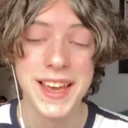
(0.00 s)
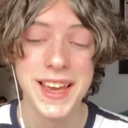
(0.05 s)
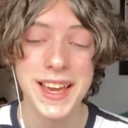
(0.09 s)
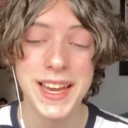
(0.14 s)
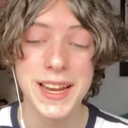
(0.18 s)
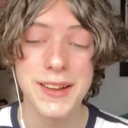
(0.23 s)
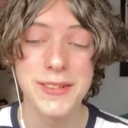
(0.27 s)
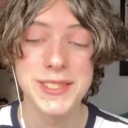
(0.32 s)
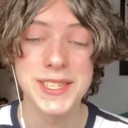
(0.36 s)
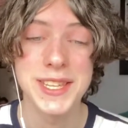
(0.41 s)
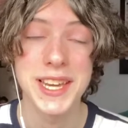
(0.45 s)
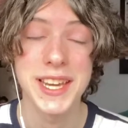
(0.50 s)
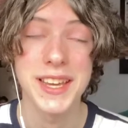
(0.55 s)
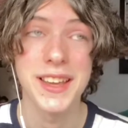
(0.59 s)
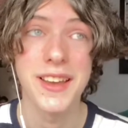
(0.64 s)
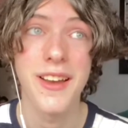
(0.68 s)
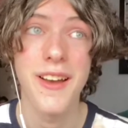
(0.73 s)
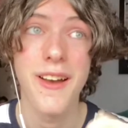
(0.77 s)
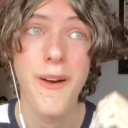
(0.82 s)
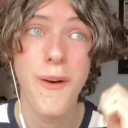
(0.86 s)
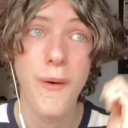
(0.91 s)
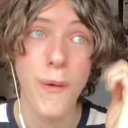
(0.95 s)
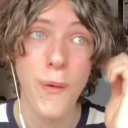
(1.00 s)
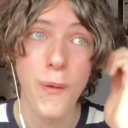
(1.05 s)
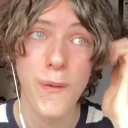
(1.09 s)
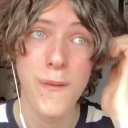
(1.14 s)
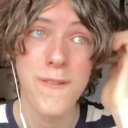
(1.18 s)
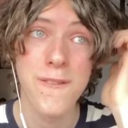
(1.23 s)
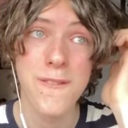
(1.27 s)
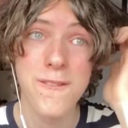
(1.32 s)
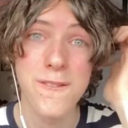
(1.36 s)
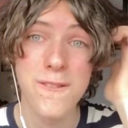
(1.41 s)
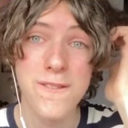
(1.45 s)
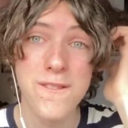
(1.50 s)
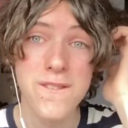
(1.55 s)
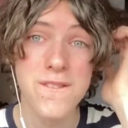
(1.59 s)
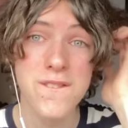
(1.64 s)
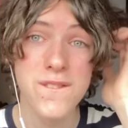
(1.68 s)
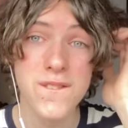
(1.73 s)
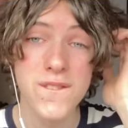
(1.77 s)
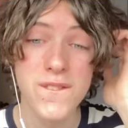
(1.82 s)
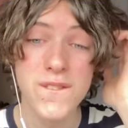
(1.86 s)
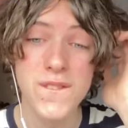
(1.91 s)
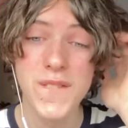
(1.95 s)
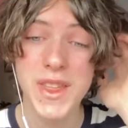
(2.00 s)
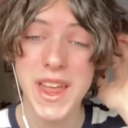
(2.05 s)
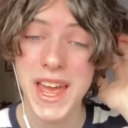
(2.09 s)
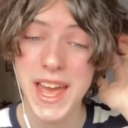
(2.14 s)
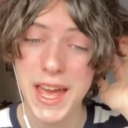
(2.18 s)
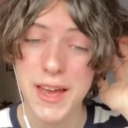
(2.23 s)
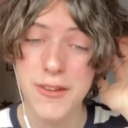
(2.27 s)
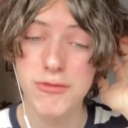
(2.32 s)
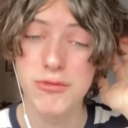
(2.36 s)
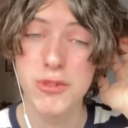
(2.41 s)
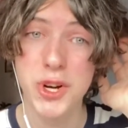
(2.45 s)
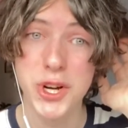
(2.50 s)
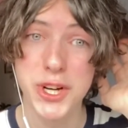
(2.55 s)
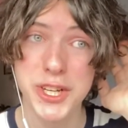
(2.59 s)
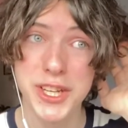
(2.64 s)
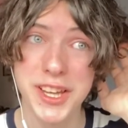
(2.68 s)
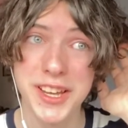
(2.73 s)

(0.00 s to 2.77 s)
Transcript: and I was like, oh, F word.